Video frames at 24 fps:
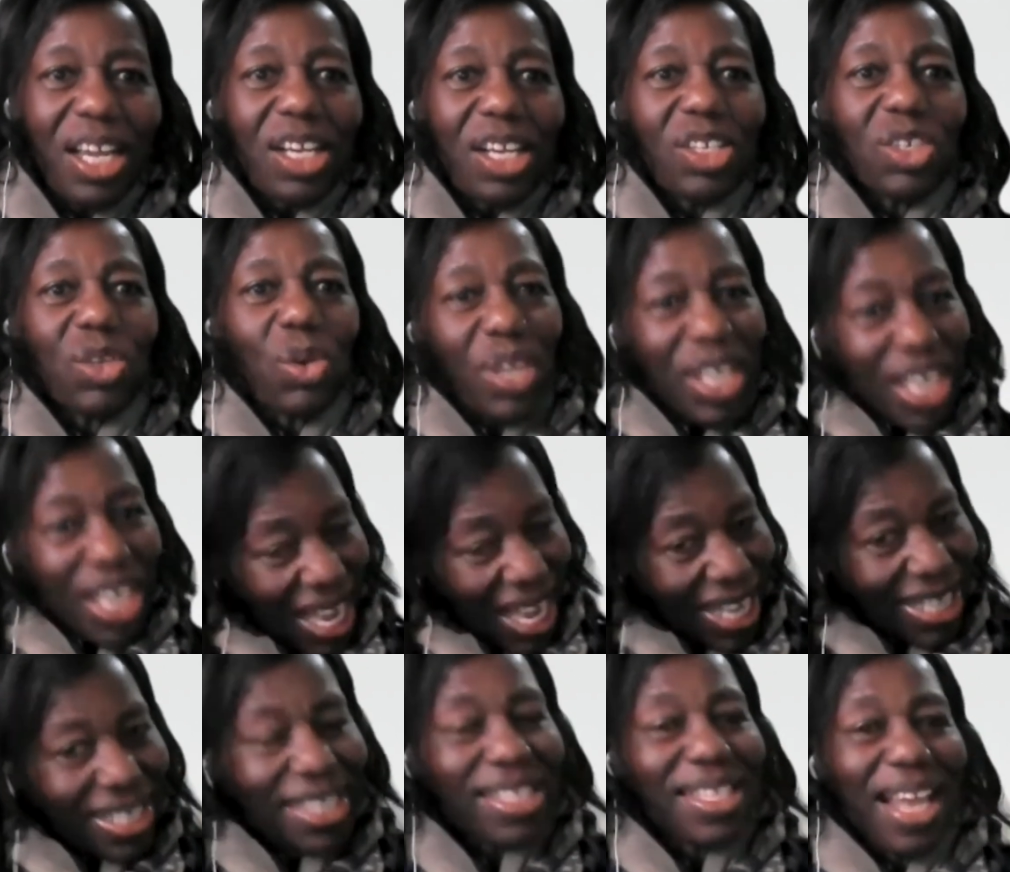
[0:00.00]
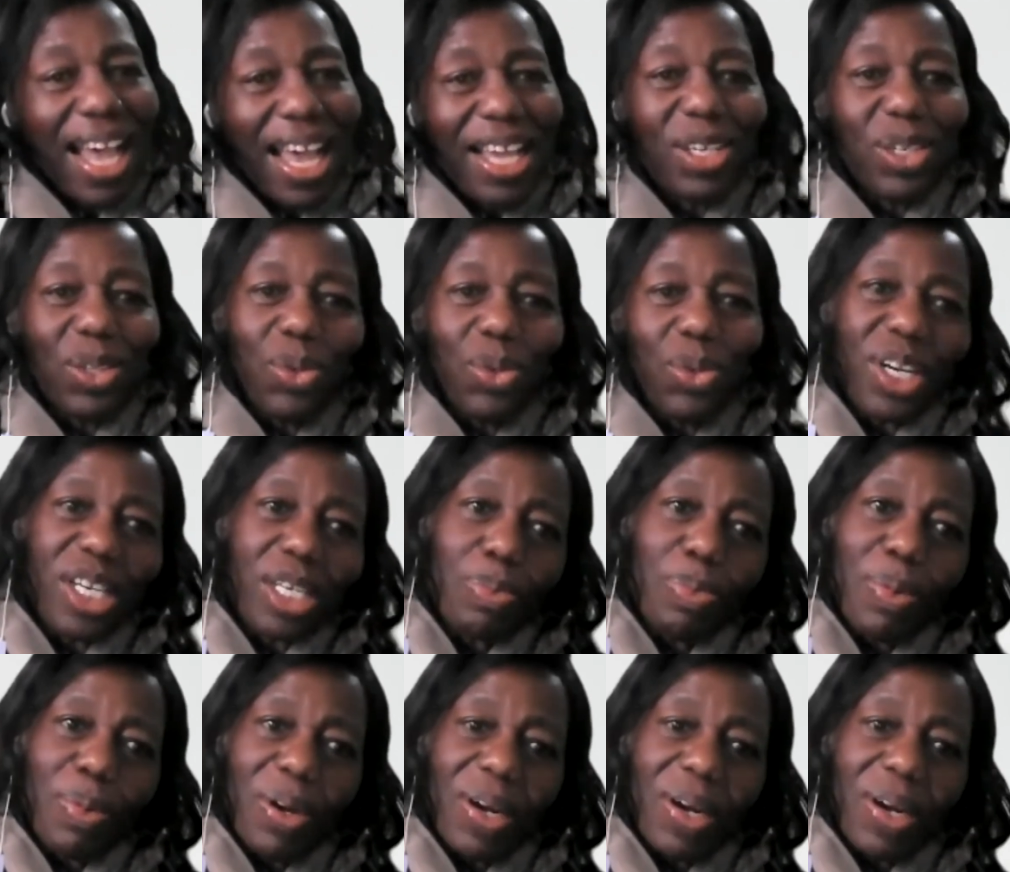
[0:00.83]
So yes, I do
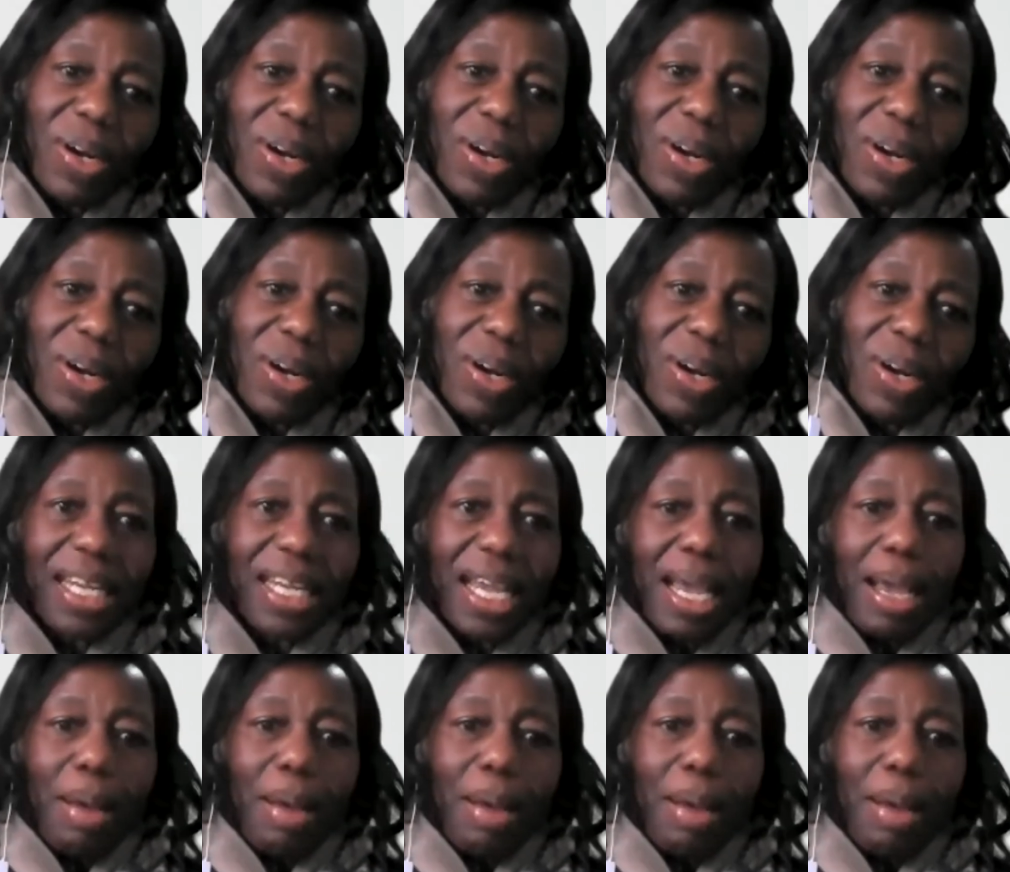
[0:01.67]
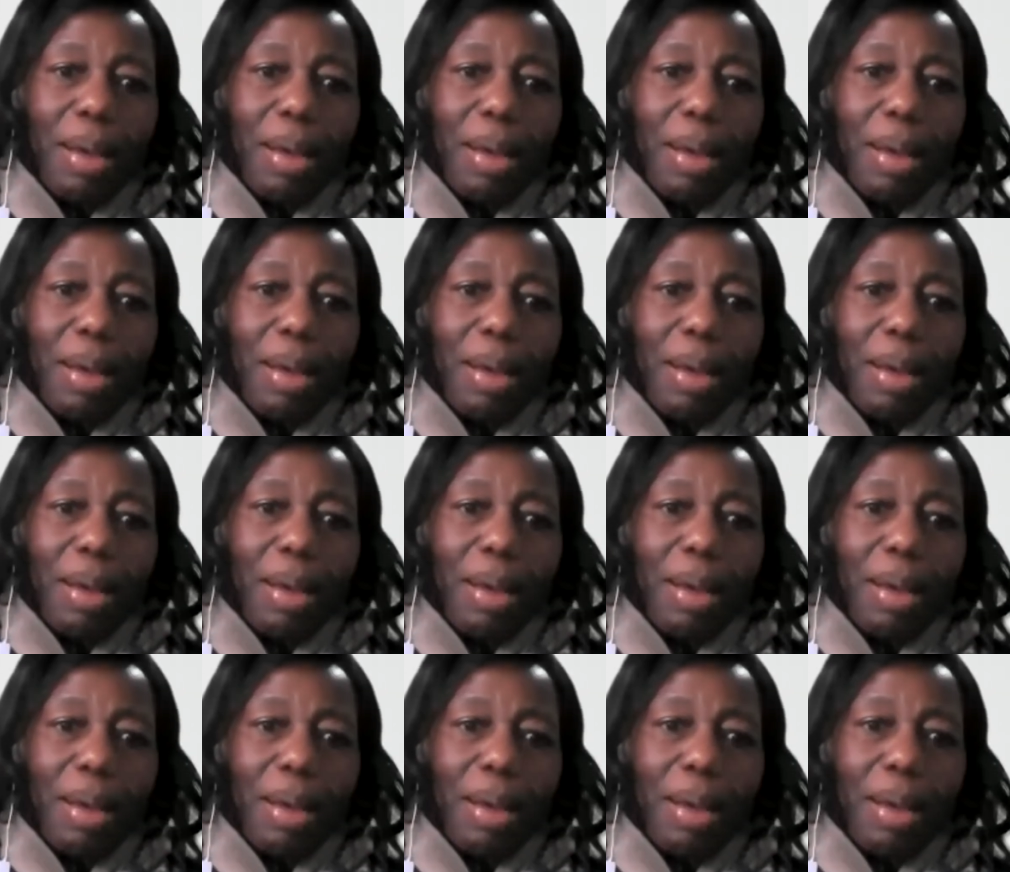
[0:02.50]
experience that. But
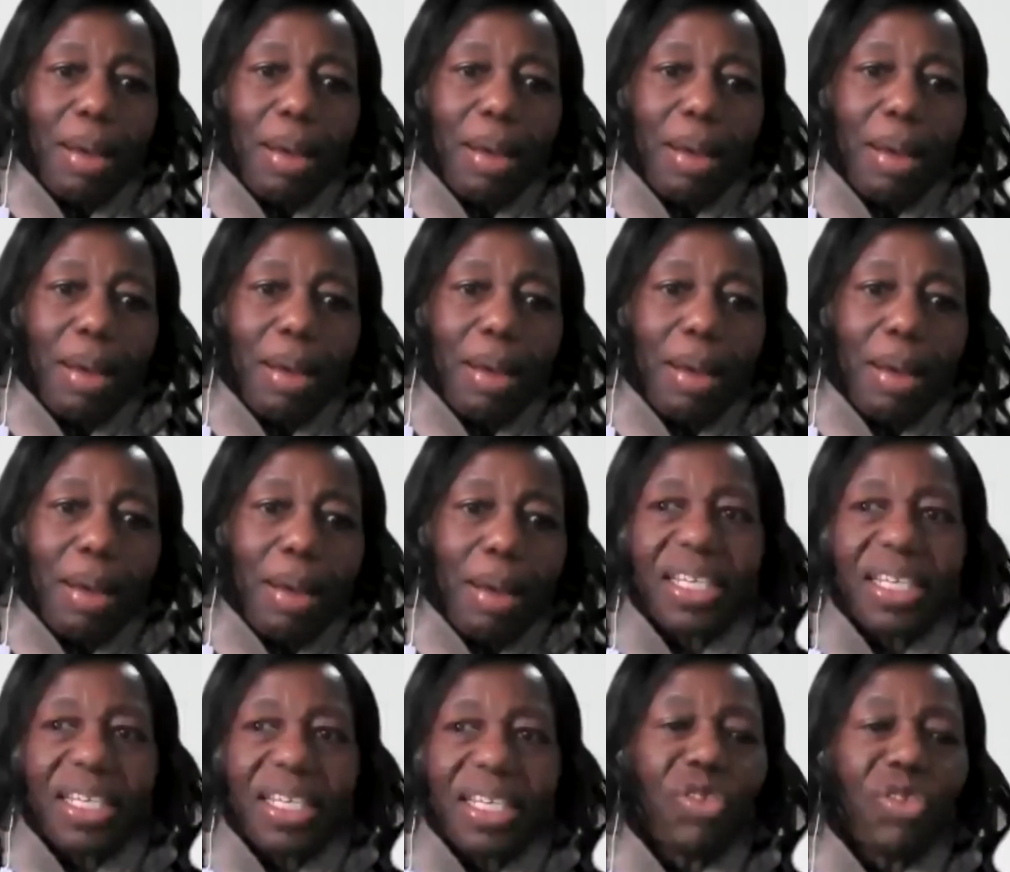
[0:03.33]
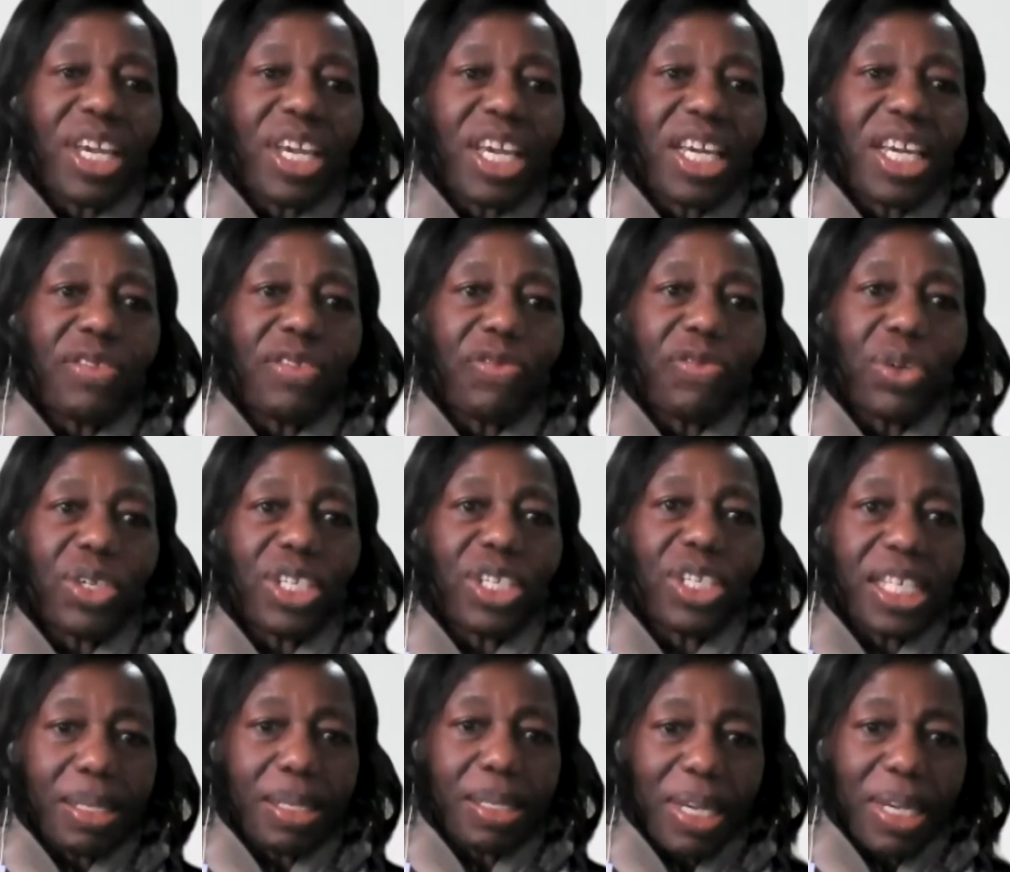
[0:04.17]
as an advocate for
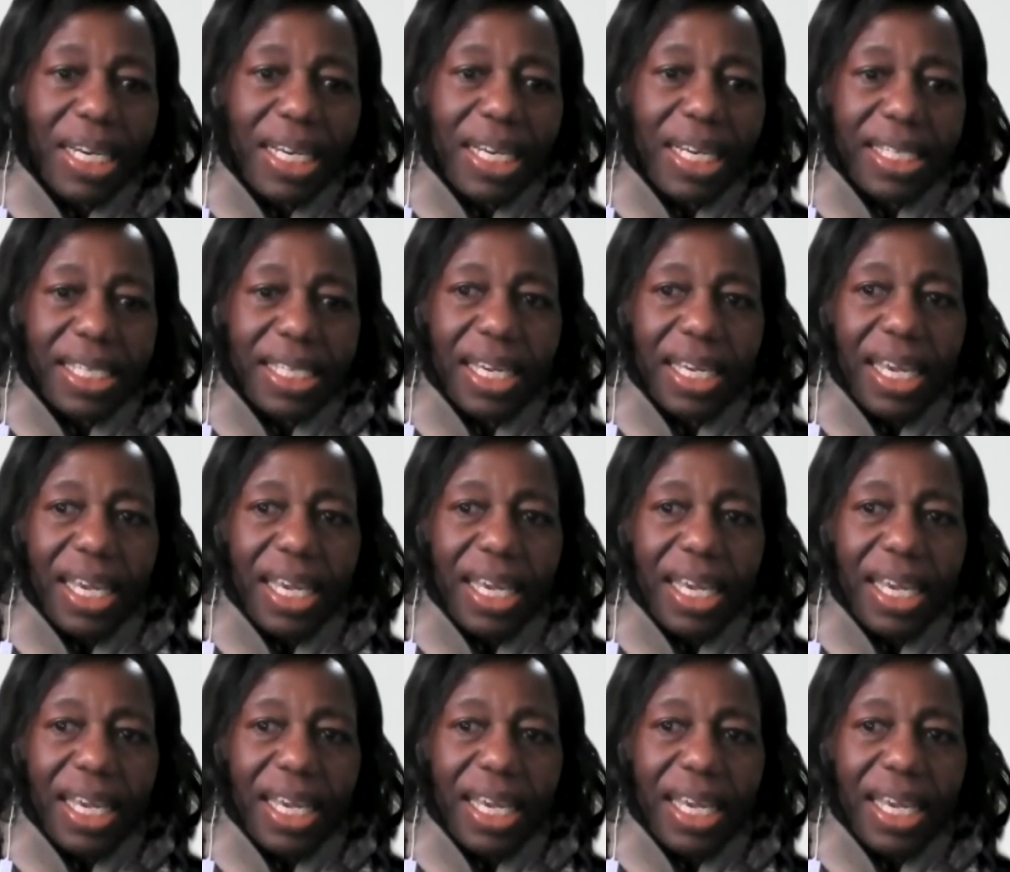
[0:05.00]
disability,